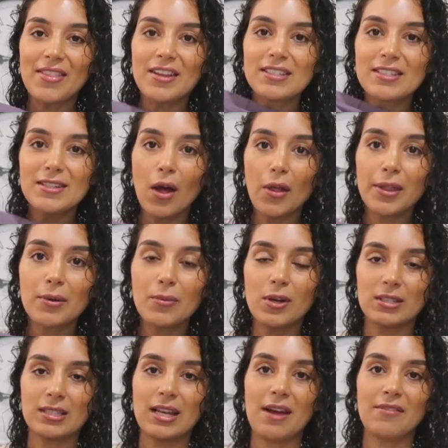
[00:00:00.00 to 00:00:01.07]
there's nothing
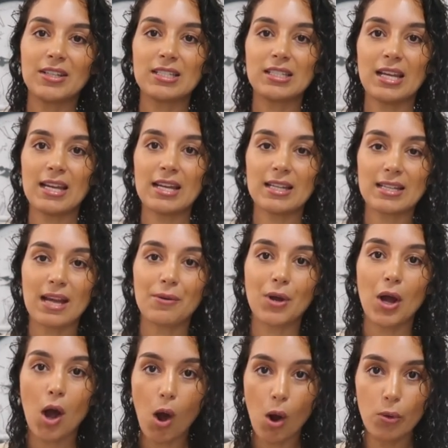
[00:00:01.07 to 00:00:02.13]
worse than having to take her down
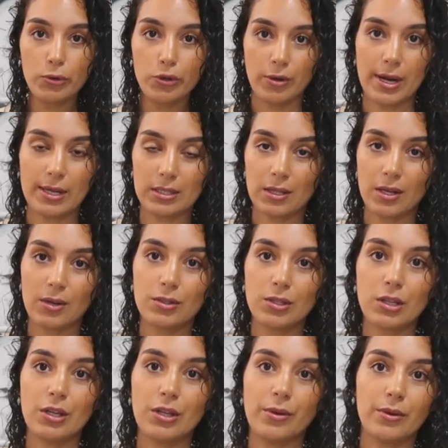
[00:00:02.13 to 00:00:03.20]
a whole dress to go to
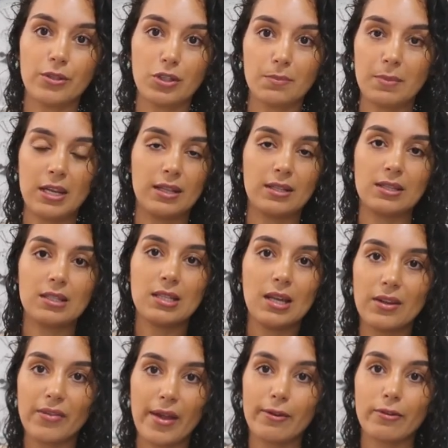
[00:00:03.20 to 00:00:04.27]
the loo and just being
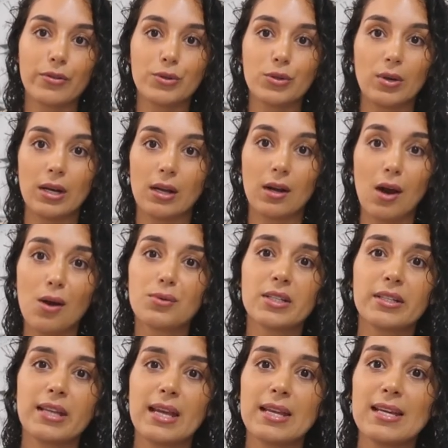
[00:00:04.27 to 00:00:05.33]
sitting there on the toilet cold
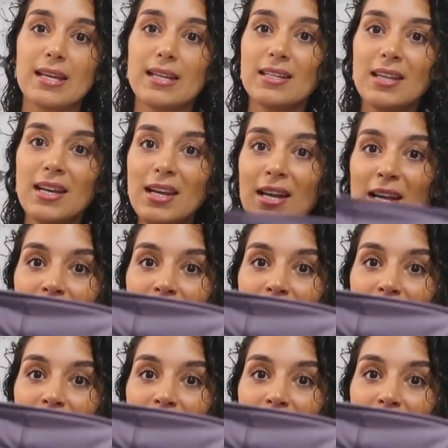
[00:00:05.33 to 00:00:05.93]
and naked.